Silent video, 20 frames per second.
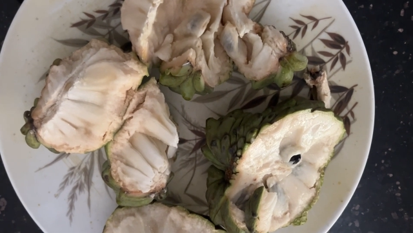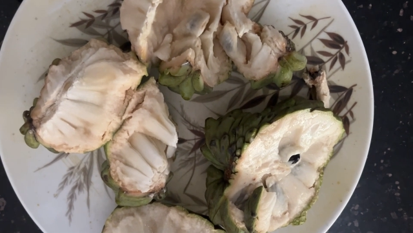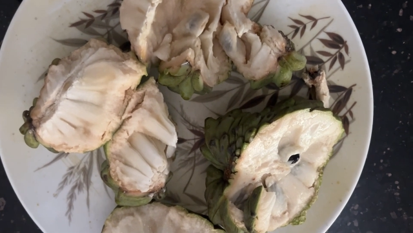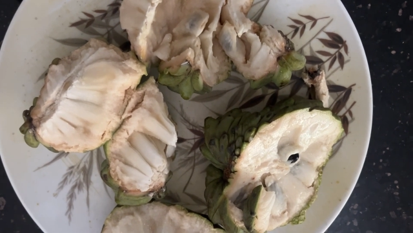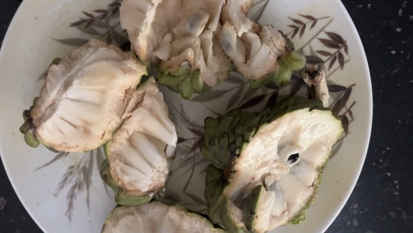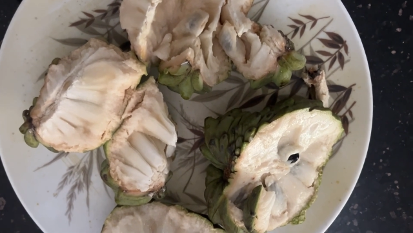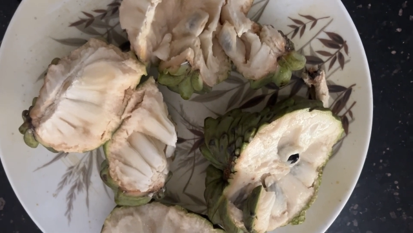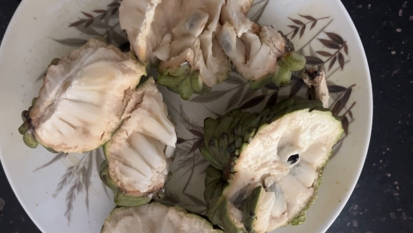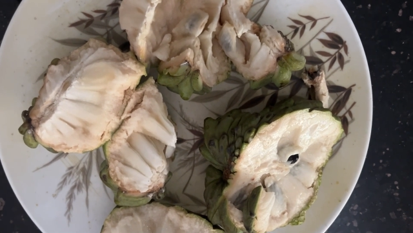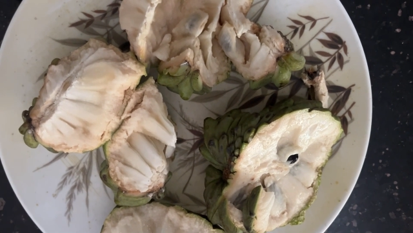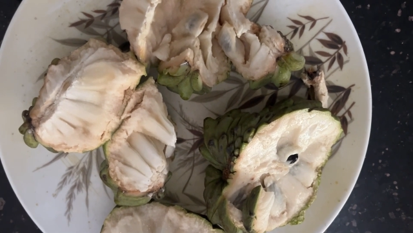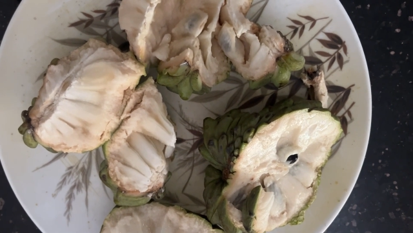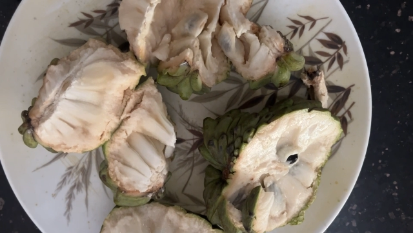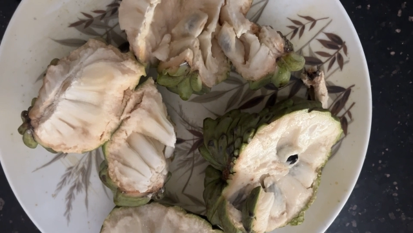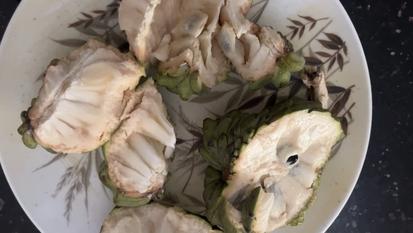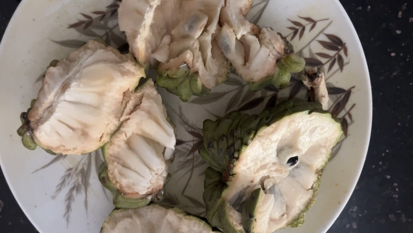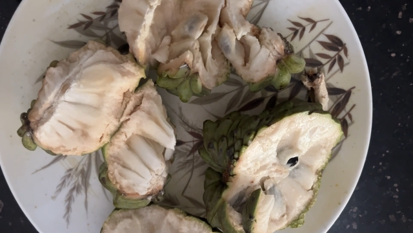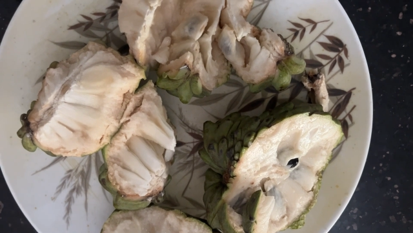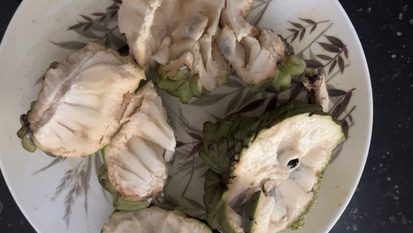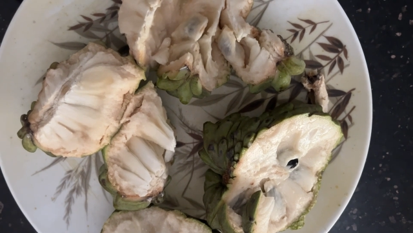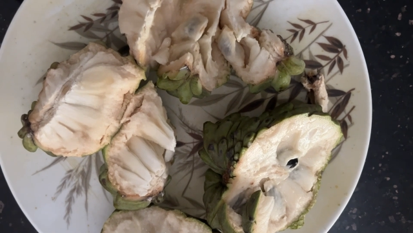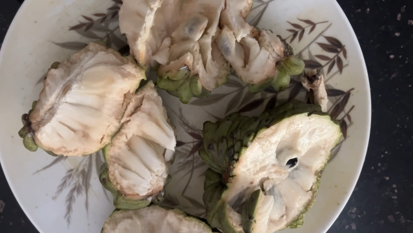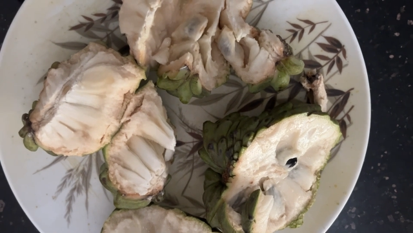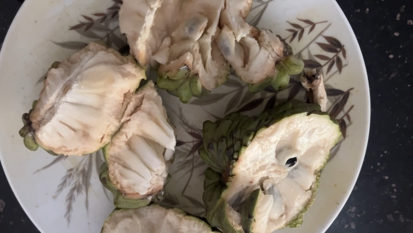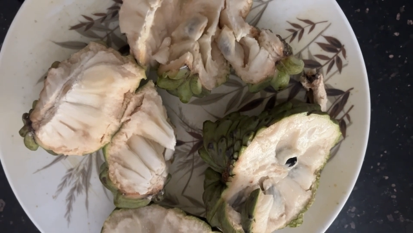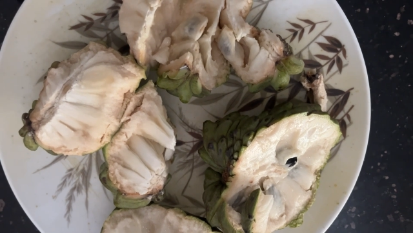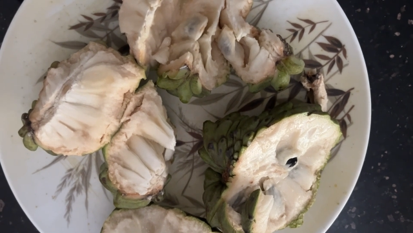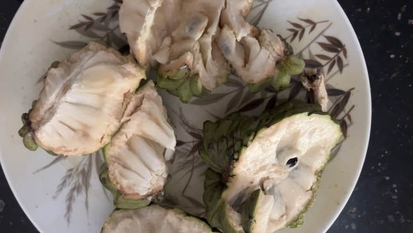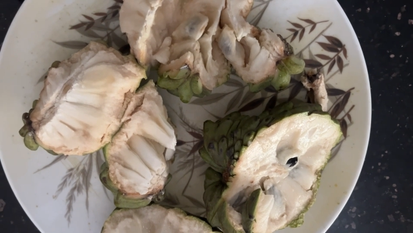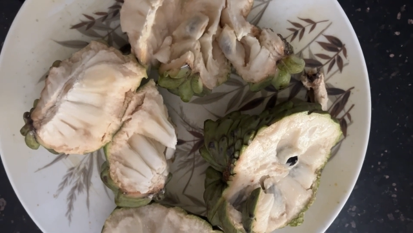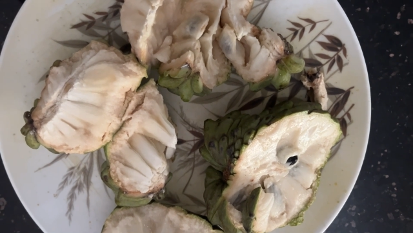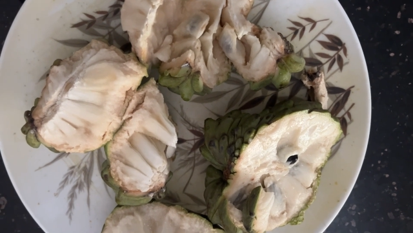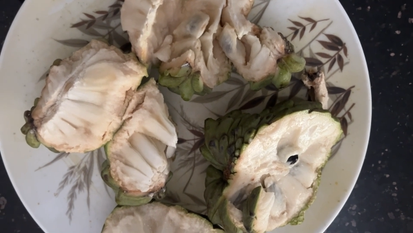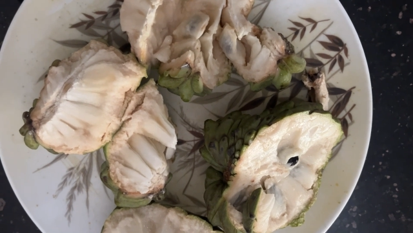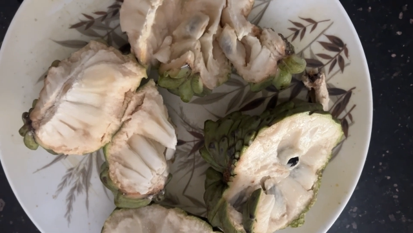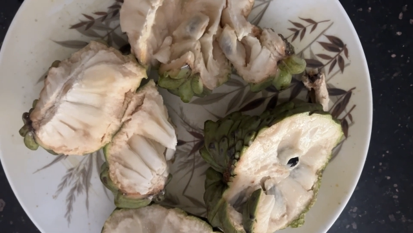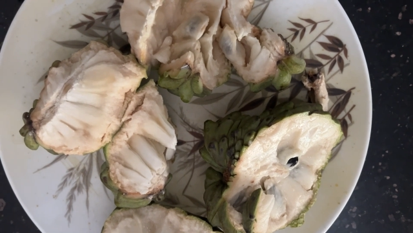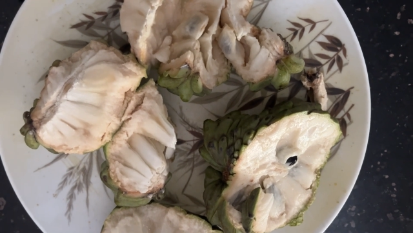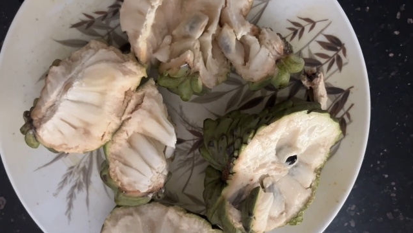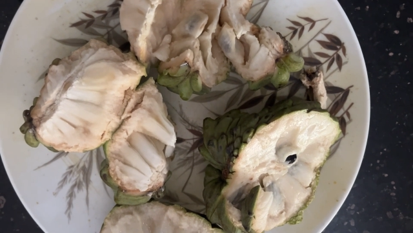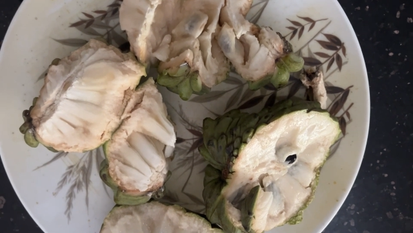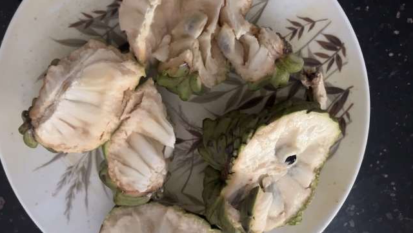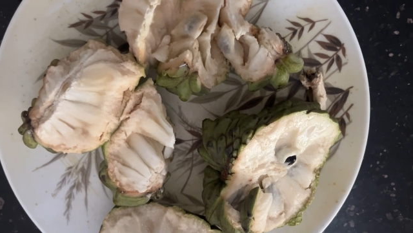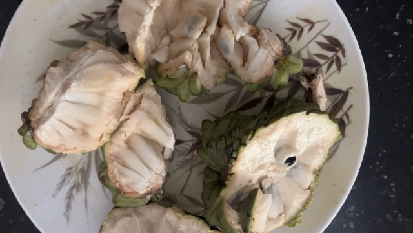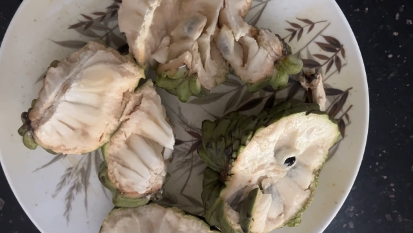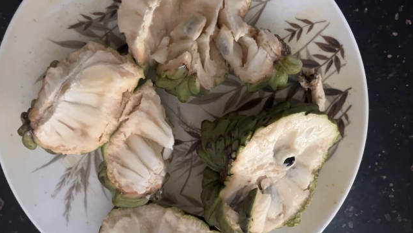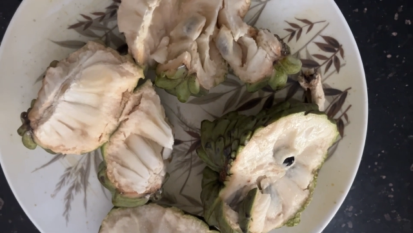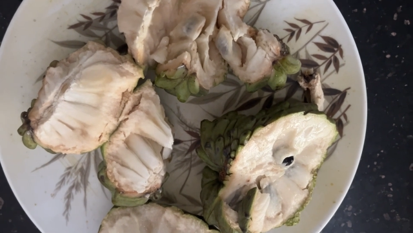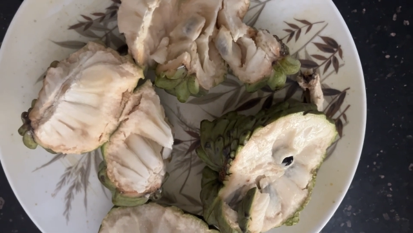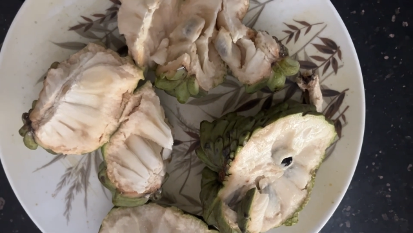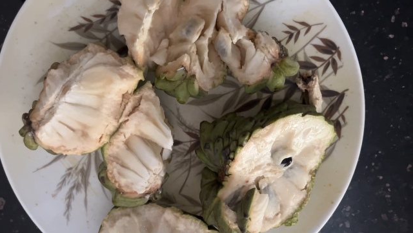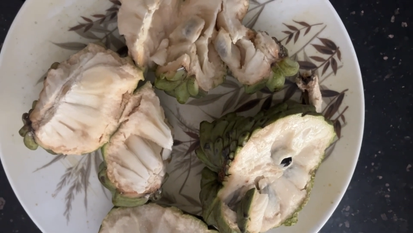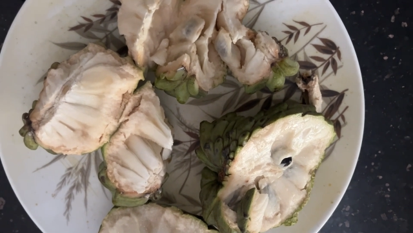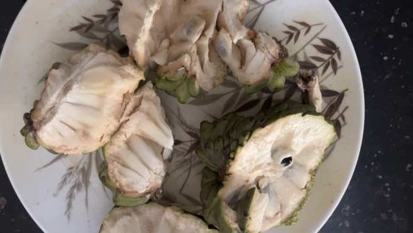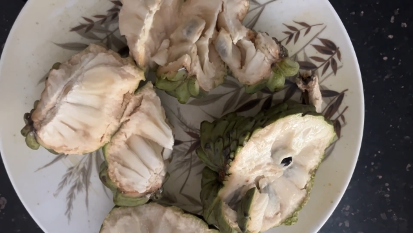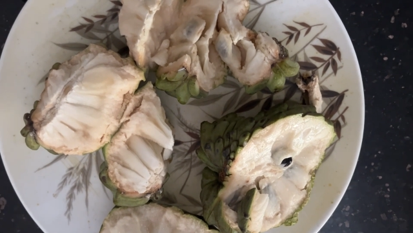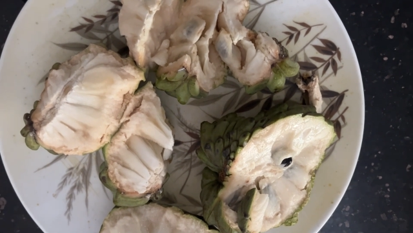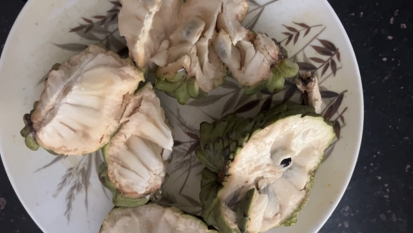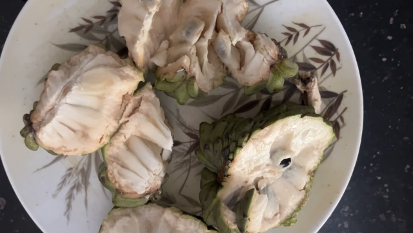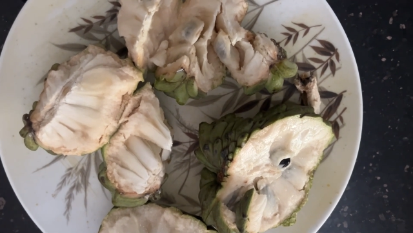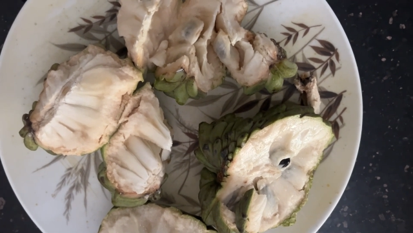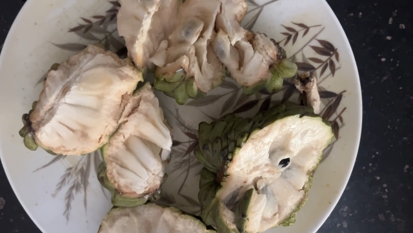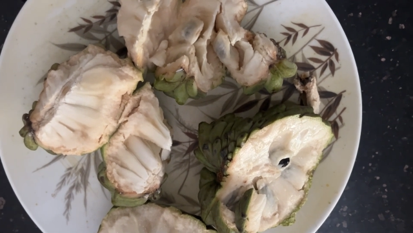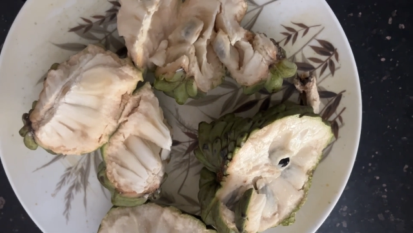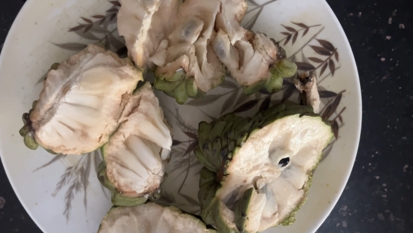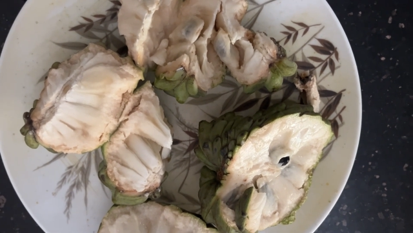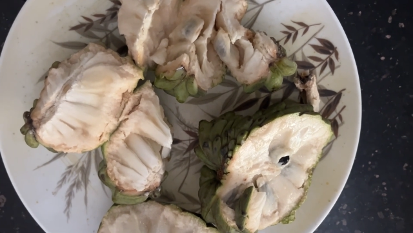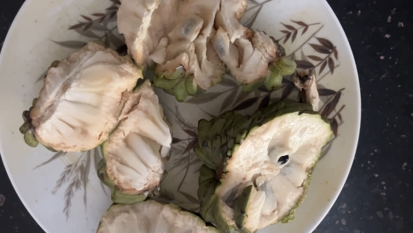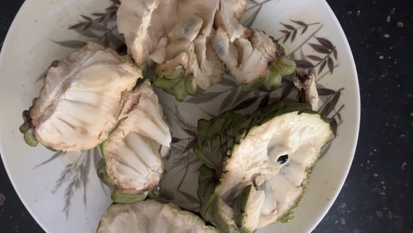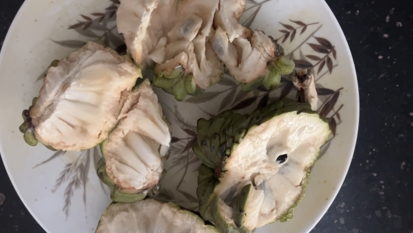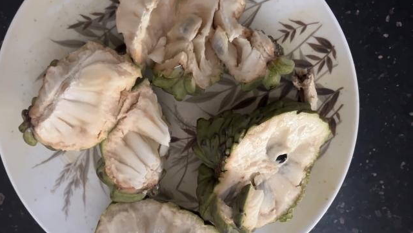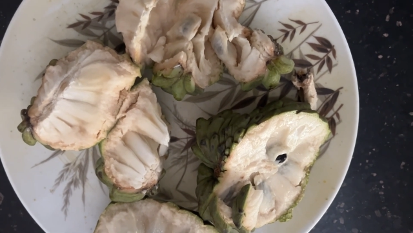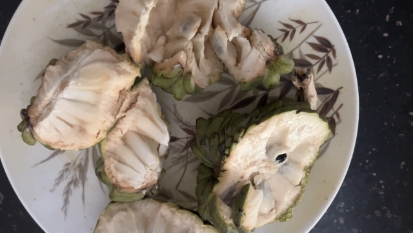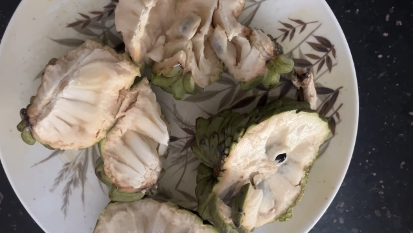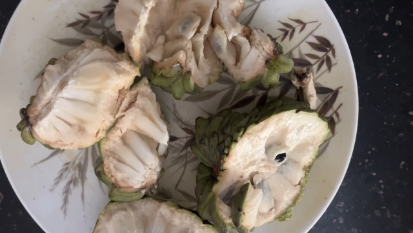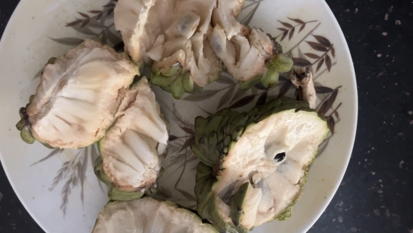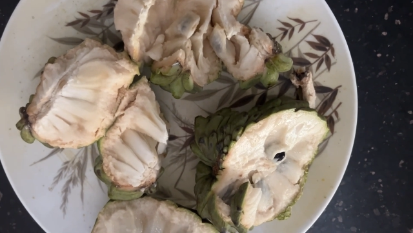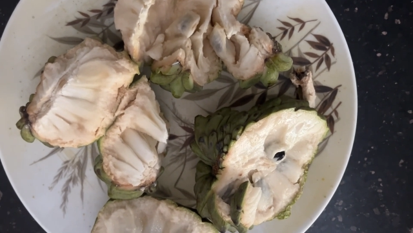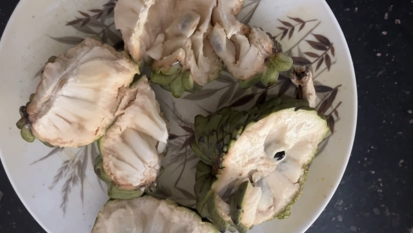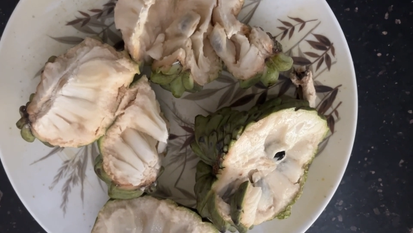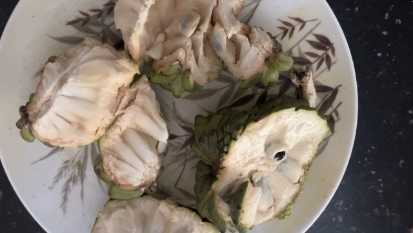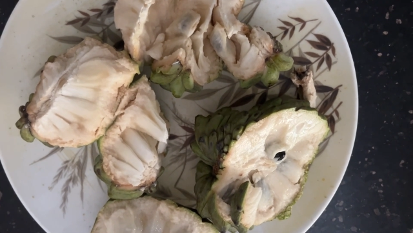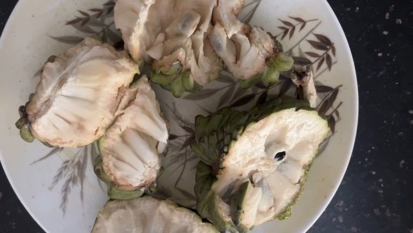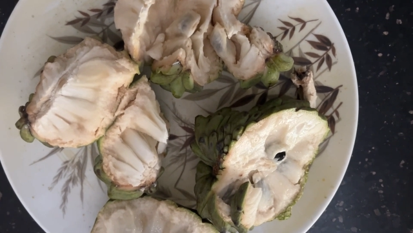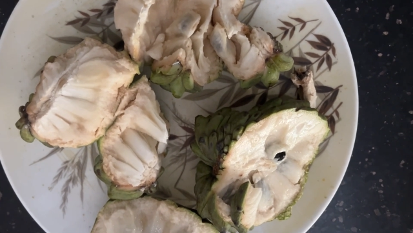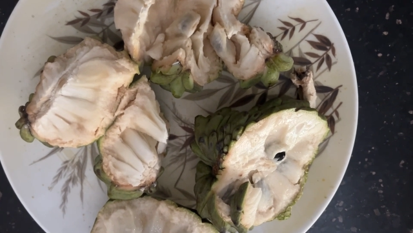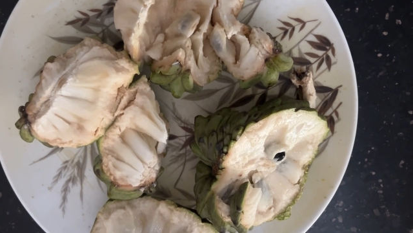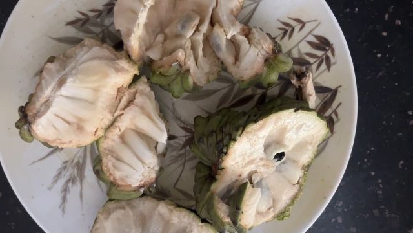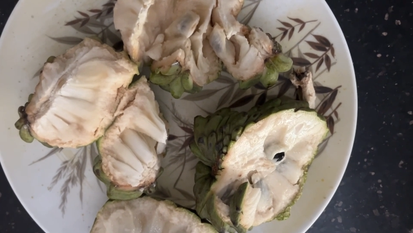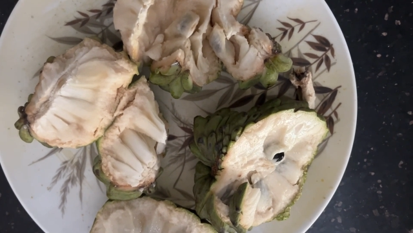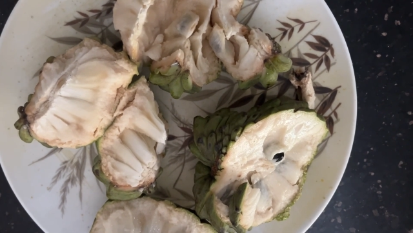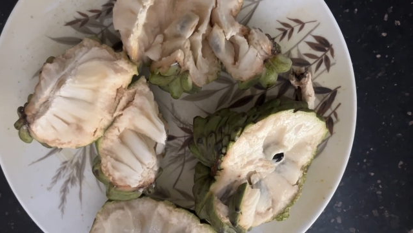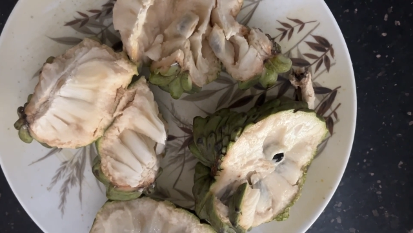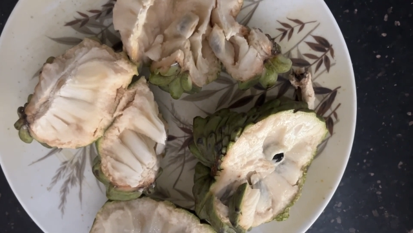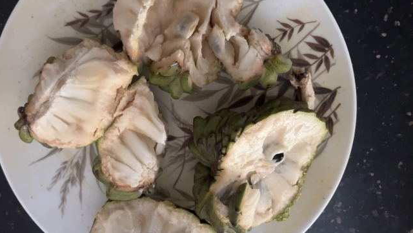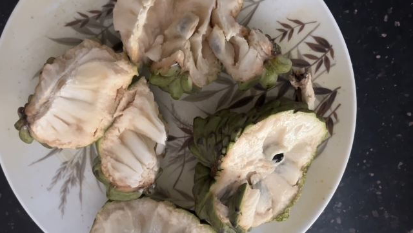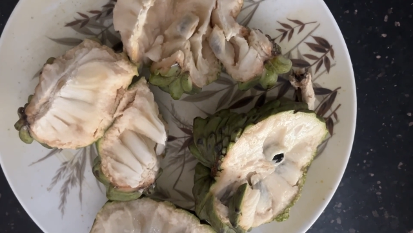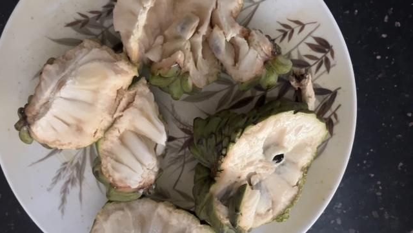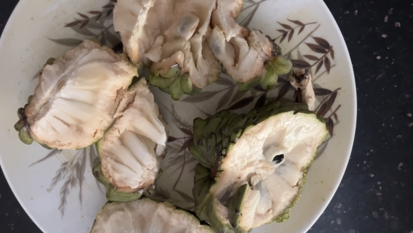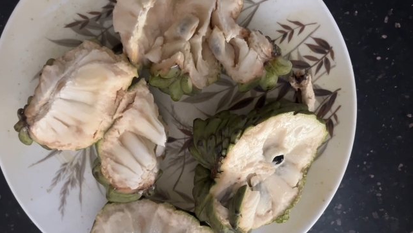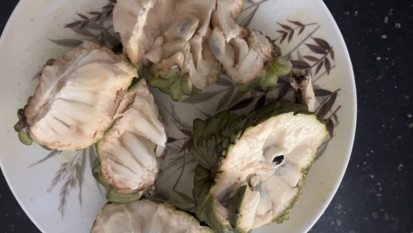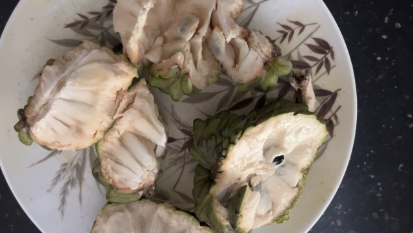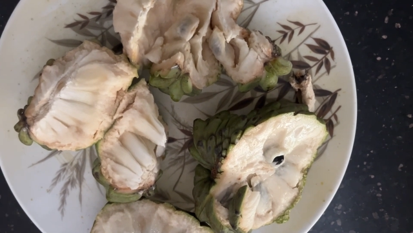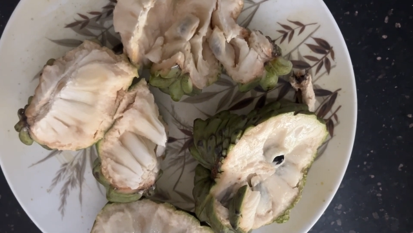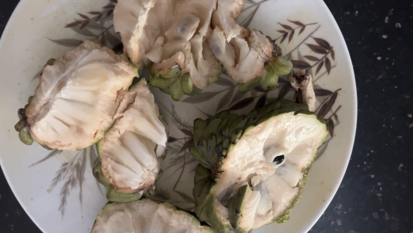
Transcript: [unreadable: no face in view]